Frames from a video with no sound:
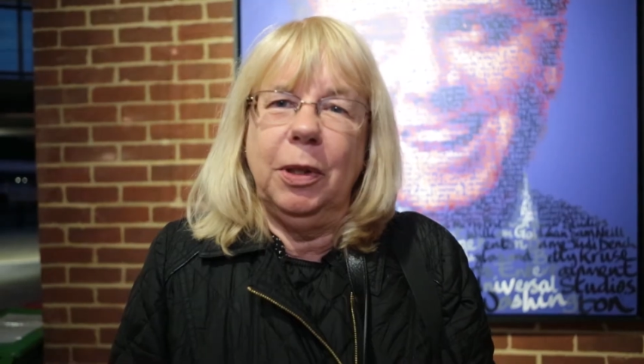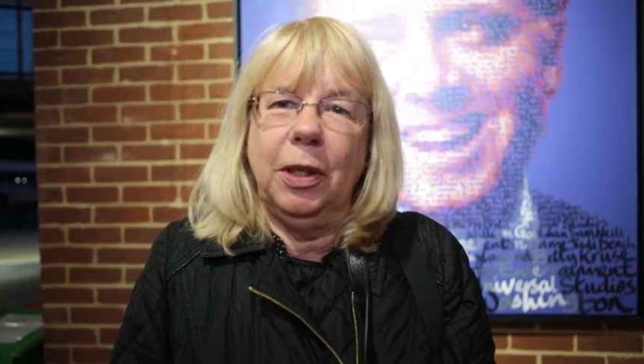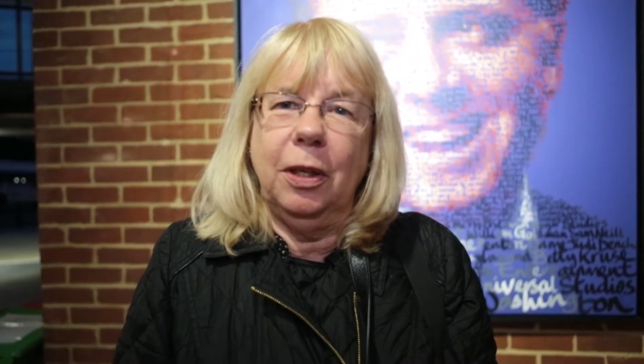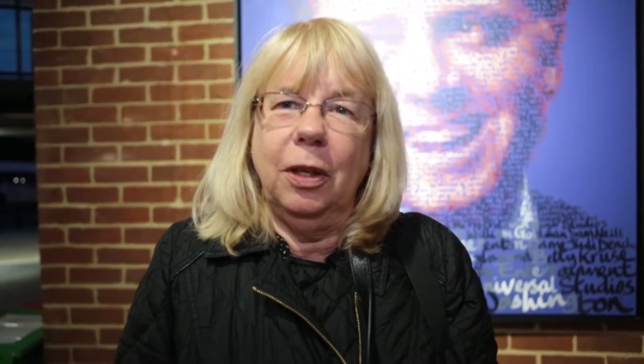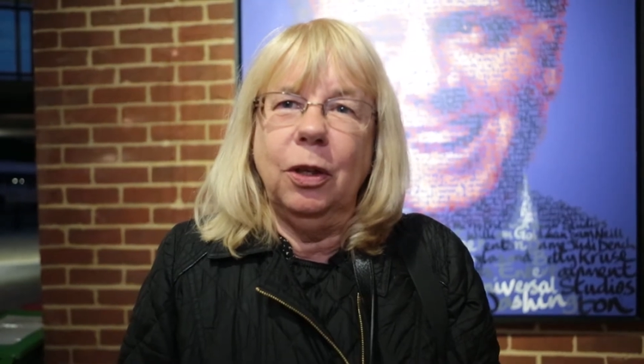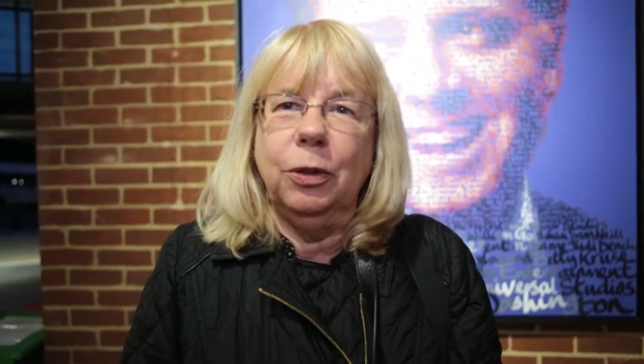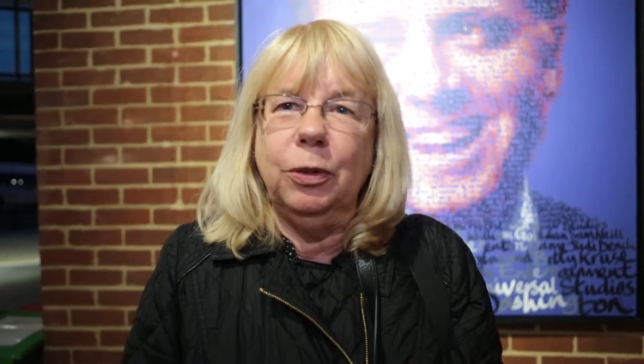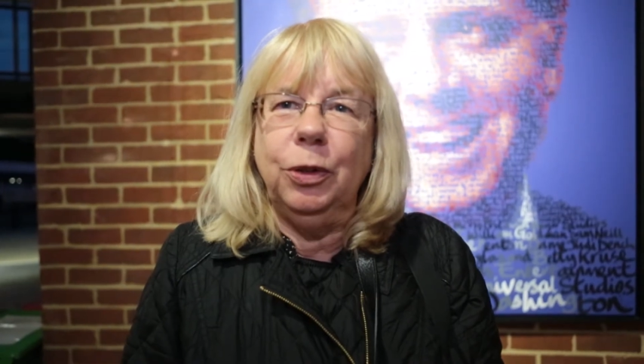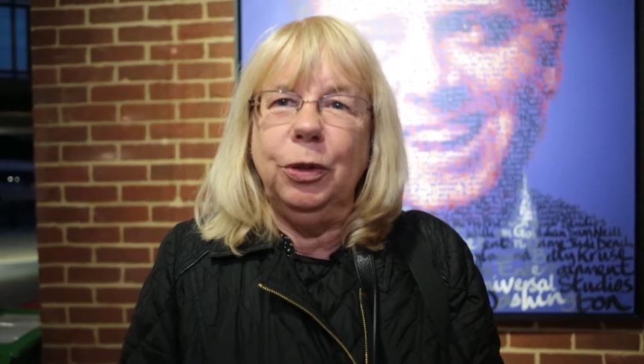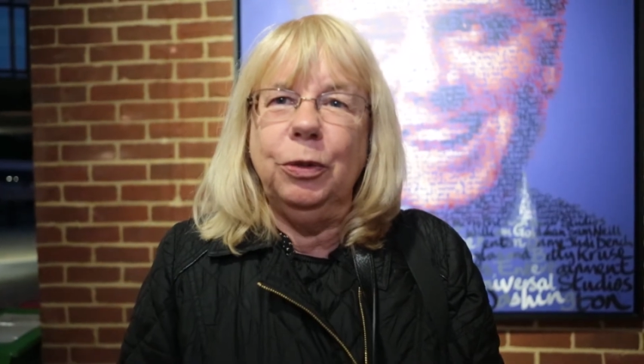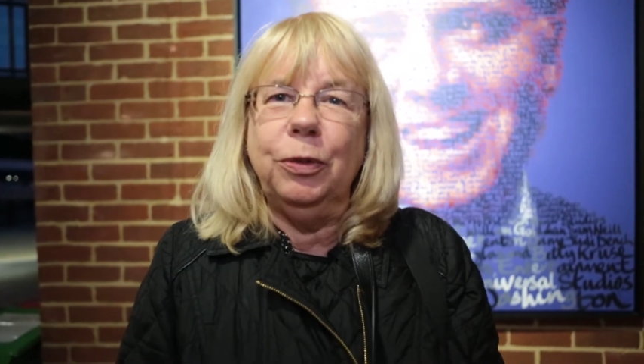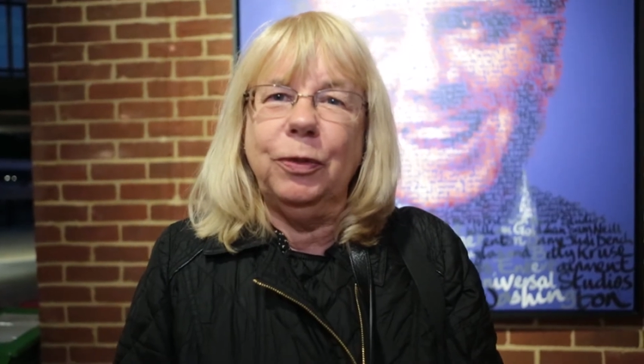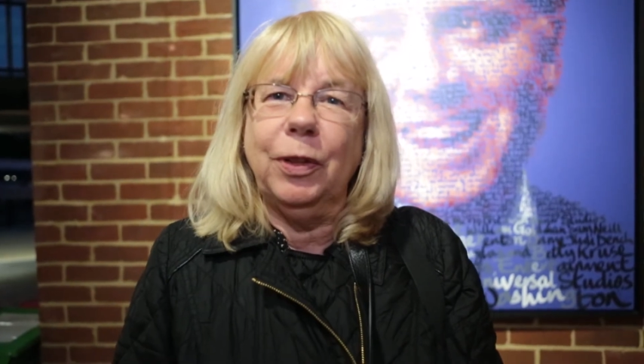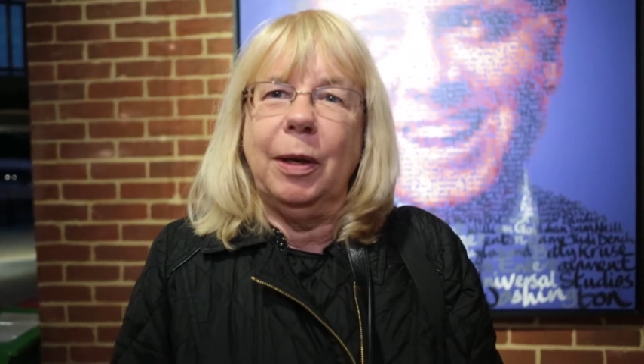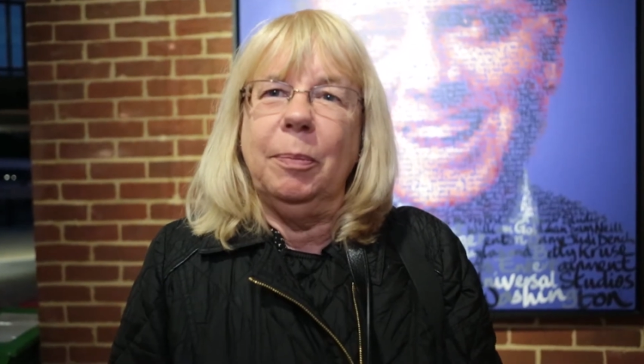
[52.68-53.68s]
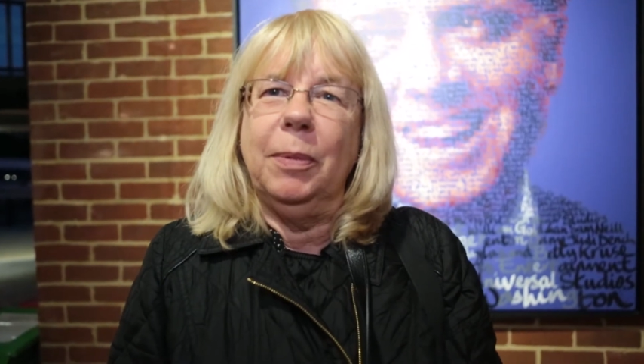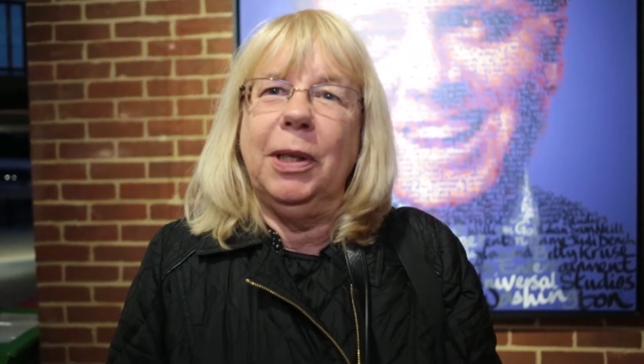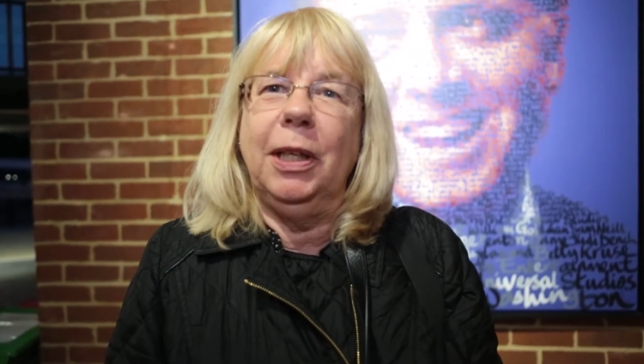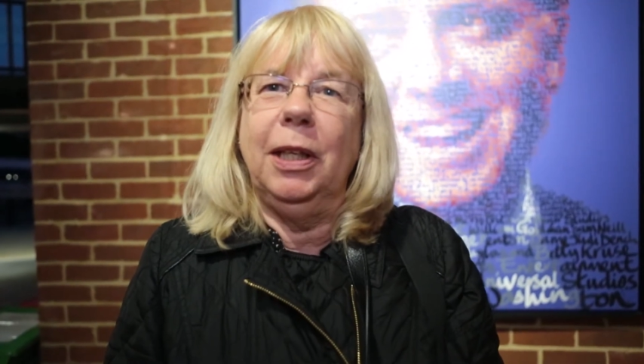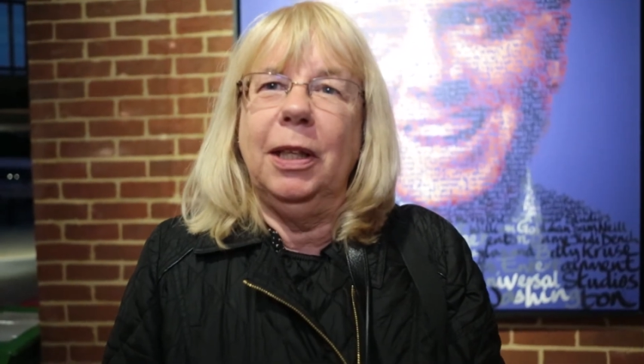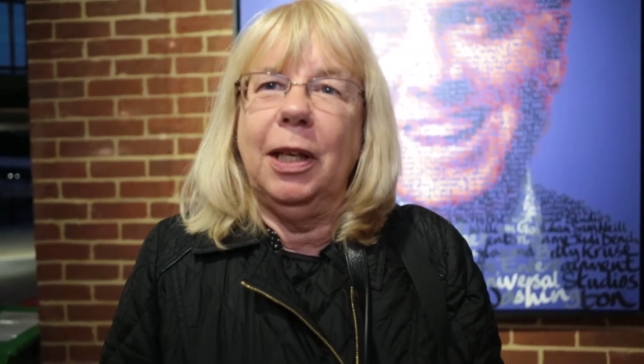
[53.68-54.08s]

with a whole new family,